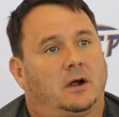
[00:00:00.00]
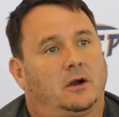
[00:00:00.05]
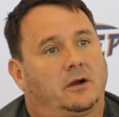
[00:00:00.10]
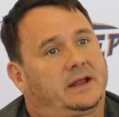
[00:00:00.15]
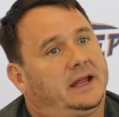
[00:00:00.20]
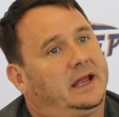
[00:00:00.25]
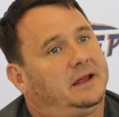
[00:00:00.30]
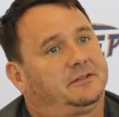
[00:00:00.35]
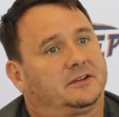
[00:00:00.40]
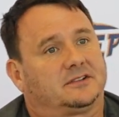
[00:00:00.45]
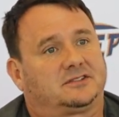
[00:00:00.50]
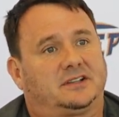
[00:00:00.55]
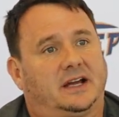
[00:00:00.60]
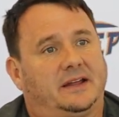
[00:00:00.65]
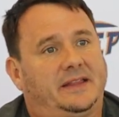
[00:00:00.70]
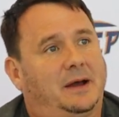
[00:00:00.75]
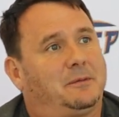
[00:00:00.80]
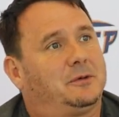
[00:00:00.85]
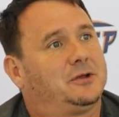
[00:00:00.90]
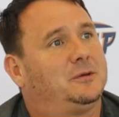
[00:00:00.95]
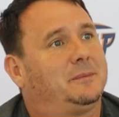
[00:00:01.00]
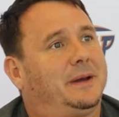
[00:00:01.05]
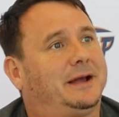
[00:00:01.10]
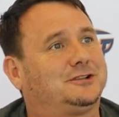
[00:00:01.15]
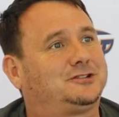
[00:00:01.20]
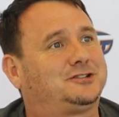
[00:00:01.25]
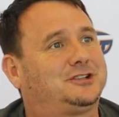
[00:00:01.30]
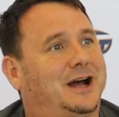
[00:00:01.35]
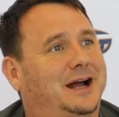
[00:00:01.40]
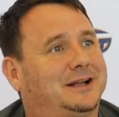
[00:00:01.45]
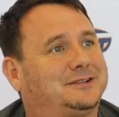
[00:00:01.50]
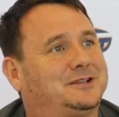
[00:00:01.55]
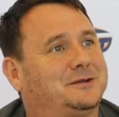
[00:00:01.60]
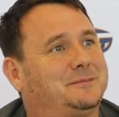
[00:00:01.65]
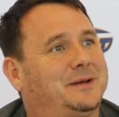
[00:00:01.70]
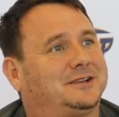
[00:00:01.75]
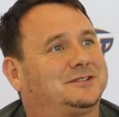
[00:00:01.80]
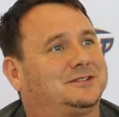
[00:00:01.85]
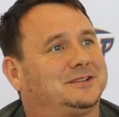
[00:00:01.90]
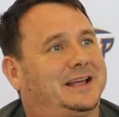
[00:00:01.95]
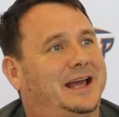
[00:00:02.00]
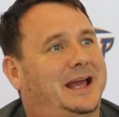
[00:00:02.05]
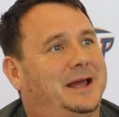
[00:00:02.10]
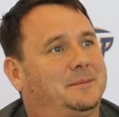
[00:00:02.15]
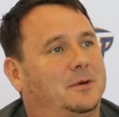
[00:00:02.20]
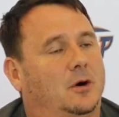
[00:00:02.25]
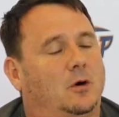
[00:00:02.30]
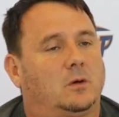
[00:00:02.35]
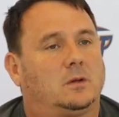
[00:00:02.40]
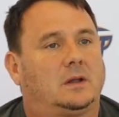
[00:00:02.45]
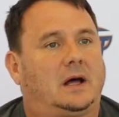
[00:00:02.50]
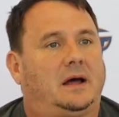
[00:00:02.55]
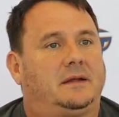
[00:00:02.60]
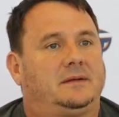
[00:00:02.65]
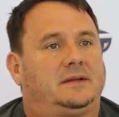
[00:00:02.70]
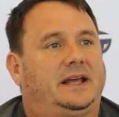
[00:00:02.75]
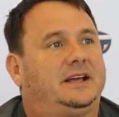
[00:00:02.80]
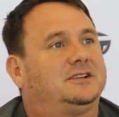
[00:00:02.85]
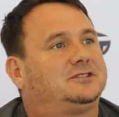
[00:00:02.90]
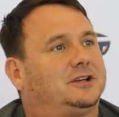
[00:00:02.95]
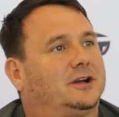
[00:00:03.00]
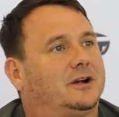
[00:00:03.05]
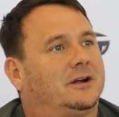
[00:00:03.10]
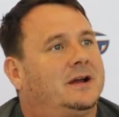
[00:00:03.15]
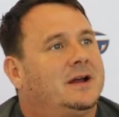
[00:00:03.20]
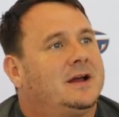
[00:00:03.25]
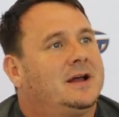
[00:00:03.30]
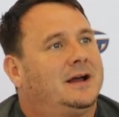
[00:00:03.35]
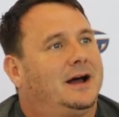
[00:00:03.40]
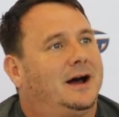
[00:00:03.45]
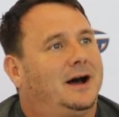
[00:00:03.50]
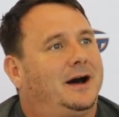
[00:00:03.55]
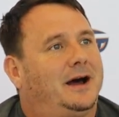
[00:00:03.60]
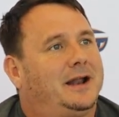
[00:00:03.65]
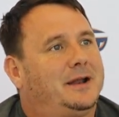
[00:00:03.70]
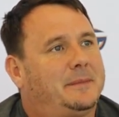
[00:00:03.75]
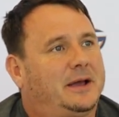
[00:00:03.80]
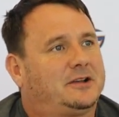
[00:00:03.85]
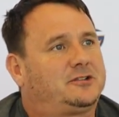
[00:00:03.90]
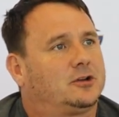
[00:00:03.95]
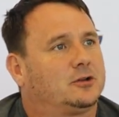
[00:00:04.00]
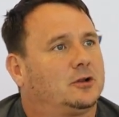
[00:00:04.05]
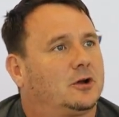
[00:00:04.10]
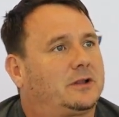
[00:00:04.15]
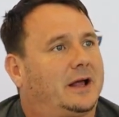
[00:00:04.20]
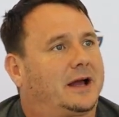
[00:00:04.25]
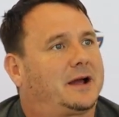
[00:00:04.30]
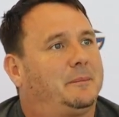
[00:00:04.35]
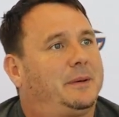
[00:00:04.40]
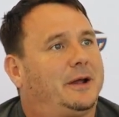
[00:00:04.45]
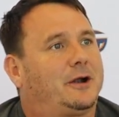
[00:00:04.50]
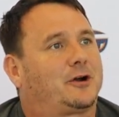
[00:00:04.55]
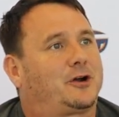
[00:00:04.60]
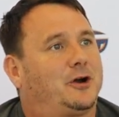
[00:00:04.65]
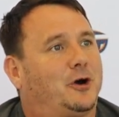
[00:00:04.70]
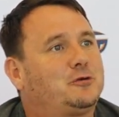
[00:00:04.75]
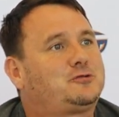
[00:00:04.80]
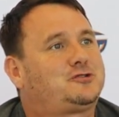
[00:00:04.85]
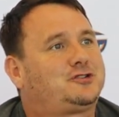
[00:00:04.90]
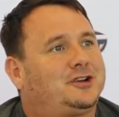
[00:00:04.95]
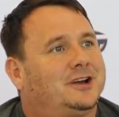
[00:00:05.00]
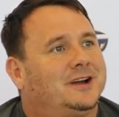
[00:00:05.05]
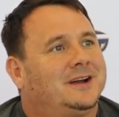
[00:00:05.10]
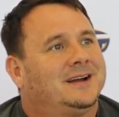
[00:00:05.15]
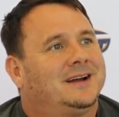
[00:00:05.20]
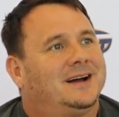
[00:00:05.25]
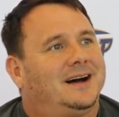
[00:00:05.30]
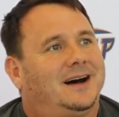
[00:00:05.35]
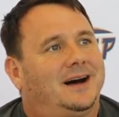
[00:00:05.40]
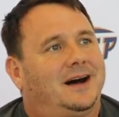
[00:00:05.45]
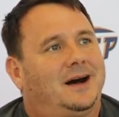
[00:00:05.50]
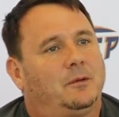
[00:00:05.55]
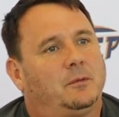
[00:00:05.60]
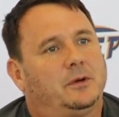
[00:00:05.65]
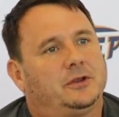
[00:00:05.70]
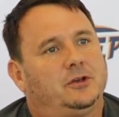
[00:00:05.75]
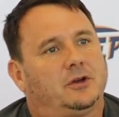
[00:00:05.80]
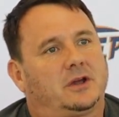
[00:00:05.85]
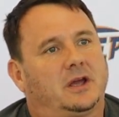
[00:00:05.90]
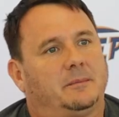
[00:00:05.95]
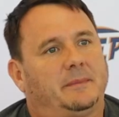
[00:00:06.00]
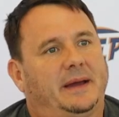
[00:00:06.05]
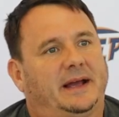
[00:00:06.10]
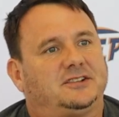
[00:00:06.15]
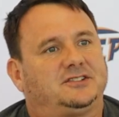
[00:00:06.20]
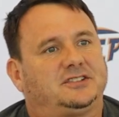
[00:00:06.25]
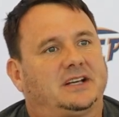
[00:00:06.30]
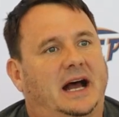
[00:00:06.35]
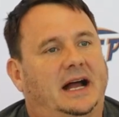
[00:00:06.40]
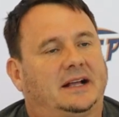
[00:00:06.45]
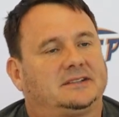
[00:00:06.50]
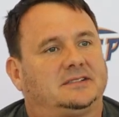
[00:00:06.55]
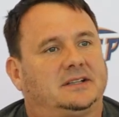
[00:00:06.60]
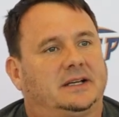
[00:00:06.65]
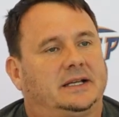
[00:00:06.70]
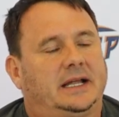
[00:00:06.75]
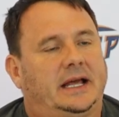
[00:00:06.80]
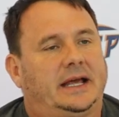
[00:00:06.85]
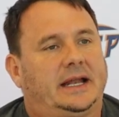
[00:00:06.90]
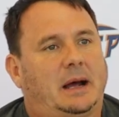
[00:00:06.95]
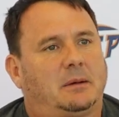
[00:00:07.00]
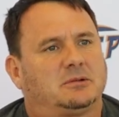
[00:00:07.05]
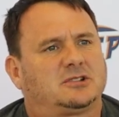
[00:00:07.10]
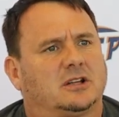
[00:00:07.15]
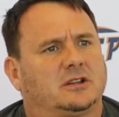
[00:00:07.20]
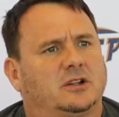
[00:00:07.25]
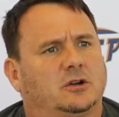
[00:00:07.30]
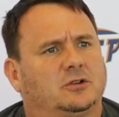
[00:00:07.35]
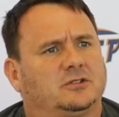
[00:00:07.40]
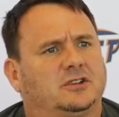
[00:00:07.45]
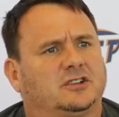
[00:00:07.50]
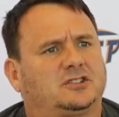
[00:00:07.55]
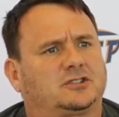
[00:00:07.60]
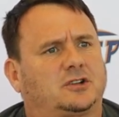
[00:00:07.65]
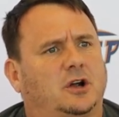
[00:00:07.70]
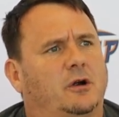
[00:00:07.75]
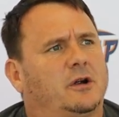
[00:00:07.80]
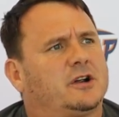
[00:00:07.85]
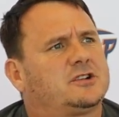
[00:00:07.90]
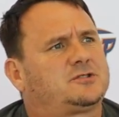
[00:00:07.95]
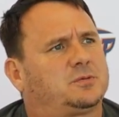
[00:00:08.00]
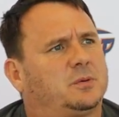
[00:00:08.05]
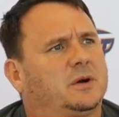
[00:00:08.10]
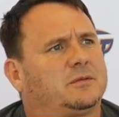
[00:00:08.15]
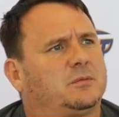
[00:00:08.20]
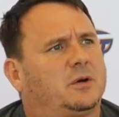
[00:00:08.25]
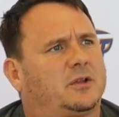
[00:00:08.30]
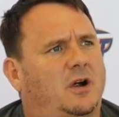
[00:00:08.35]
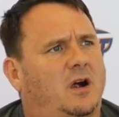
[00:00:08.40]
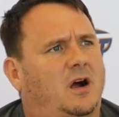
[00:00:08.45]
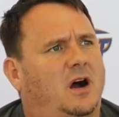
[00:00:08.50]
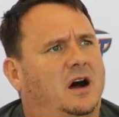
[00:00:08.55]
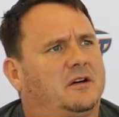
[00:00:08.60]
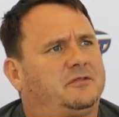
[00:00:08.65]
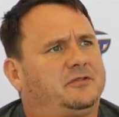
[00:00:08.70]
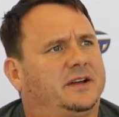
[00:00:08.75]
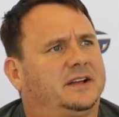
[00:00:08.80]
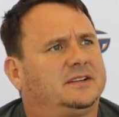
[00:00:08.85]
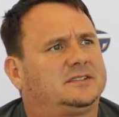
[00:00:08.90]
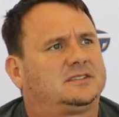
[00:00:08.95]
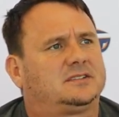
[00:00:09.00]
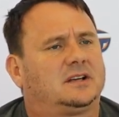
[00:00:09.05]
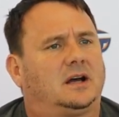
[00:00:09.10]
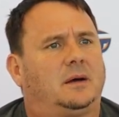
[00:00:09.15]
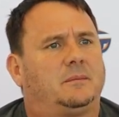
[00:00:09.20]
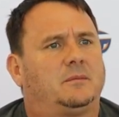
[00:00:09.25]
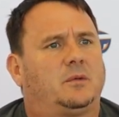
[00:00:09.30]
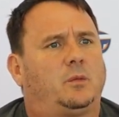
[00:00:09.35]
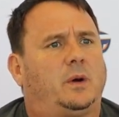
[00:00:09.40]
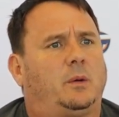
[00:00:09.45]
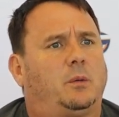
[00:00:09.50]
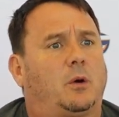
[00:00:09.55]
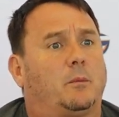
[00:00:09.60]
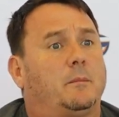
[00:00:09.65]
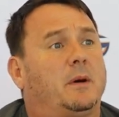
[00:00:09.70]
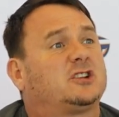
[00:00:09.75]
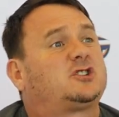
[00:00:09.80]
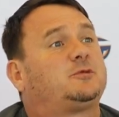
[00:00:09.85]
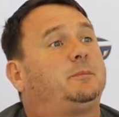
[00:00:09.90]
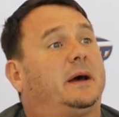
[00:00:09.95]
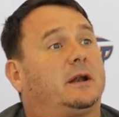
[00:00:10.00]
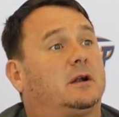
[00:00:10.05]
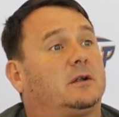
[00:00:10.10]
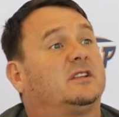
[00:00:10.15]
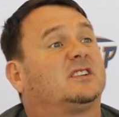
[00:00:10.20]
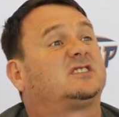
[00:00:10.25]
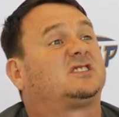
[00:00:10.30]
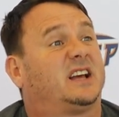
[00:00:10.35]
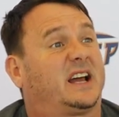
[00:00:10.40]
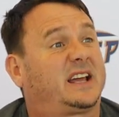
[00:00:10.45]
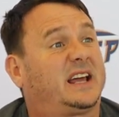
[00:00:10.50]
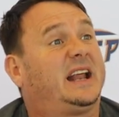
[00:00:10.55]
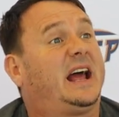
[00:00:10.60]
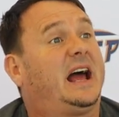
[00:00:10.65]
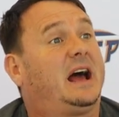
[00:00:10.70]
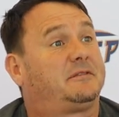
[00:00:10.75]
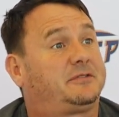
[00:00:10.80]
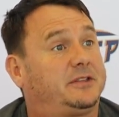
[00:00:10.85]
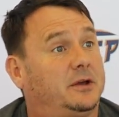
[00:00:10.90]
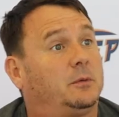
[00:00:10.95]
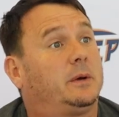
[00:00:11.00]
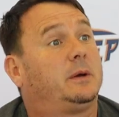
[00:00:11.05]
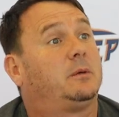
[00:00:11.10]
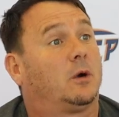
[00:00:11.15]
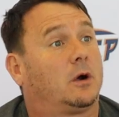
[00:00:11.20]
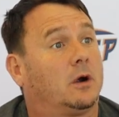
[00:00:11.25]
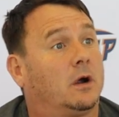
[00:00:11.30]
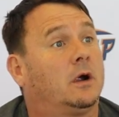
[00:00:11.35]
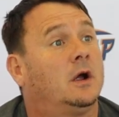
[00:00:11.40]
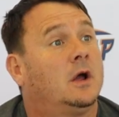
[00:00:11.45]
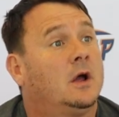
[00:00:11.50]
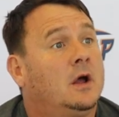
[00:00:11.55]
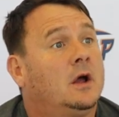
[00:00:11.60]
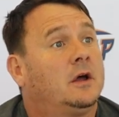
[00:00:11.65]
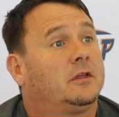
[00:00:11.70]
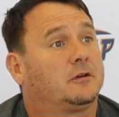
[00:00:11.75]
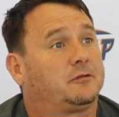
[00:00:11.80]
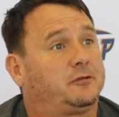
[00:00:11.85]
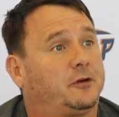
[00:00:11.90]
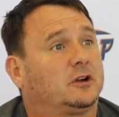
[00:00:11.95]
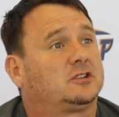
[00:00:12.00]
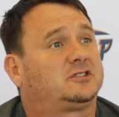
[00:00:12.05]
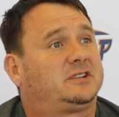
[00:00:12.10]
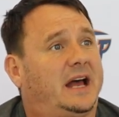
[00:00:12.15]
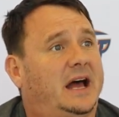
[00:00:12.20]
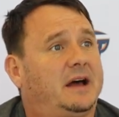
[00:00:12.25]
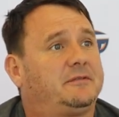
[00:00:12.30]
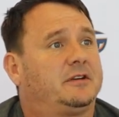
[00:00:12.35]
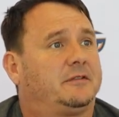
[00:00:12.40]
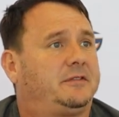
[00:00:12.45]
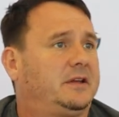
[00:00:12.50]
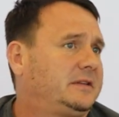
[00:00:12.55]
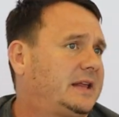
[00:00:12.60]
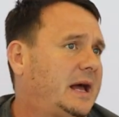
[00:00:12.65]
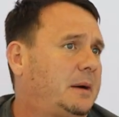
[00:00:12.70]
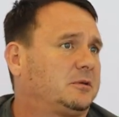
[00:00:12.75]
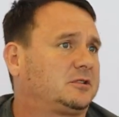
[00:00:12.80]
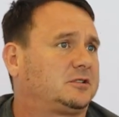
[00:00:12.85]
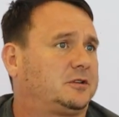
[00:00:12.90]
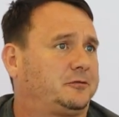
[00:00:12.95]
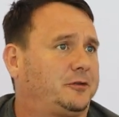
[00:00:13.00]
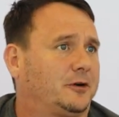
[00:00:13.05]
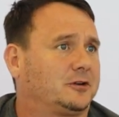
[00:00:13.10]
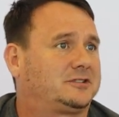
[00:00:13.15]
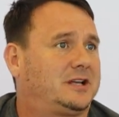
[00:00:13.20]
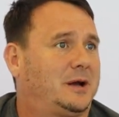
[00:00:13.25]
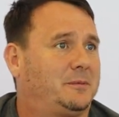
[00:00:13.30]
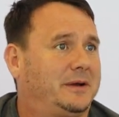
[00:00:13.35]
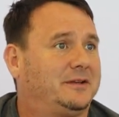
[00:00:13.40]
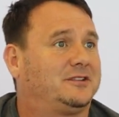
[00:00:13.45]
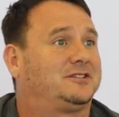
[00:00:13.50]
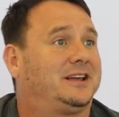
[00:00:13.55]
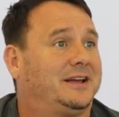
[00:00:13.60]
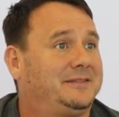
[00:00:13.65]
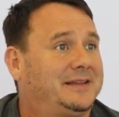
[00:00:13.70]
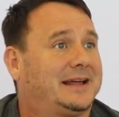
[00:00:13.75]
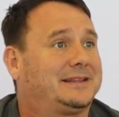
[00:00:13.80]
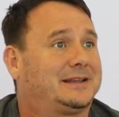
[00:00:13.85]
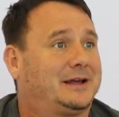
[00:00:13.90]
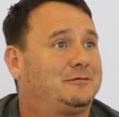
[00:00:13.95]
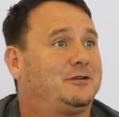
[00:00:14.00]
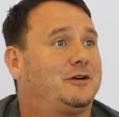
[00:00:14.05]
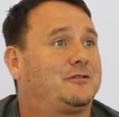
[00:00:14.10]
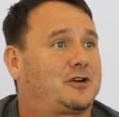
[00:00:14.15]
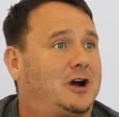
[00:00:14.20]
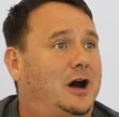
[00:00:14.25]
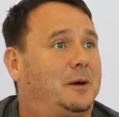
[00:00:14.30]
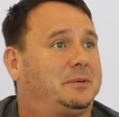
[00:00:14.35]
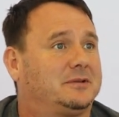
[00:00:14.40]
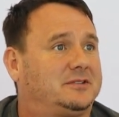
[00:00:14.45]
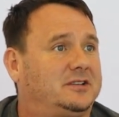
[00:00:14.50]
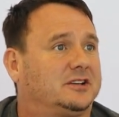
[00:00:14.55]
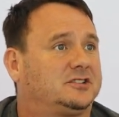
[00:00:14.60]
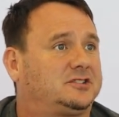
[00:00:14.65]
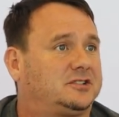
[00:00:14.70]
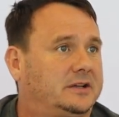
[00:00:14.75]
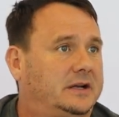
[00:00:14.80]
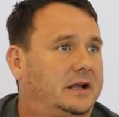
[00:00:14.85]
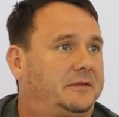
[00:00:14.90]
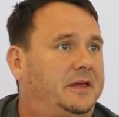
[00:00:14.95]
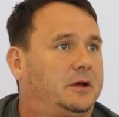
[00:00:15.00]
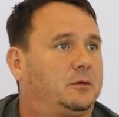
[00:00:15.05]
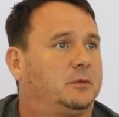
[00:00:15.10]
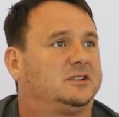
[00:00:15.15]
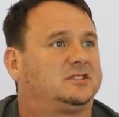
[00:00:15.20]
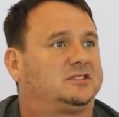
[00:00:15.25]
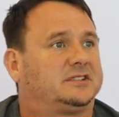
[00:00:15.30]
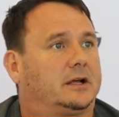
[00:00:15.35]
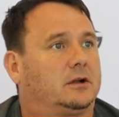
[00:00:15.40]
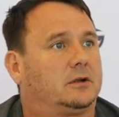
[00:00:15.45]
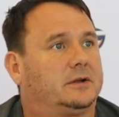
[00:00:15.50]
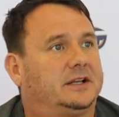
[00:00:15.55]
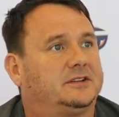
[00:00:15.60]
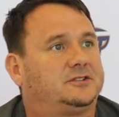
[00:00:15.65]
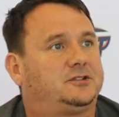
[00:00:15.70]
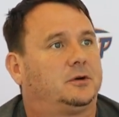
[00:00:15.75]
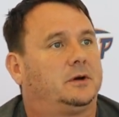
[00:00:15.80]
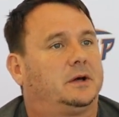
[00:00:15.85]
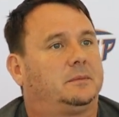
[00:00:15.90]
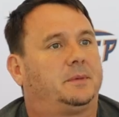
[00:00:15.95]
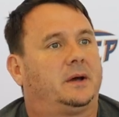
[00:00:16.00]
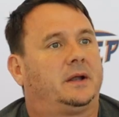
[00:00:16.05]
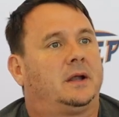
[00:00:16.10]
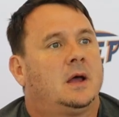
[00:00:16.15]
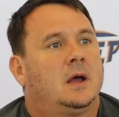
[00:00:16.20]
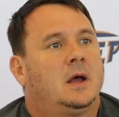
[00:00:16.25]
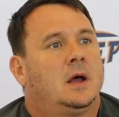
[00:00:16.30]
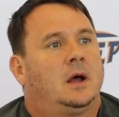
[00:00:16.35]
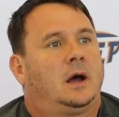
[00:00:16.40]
I heard Keith say that. When you make shots, it makes the game a whole lot easier, and it makes you look like a better coach when you can make shots. And I was a little discouraged with our offense. We were much better in the second half than we were the first half. I think that was the first time we'd seen that level of competition. I think we settled into it. But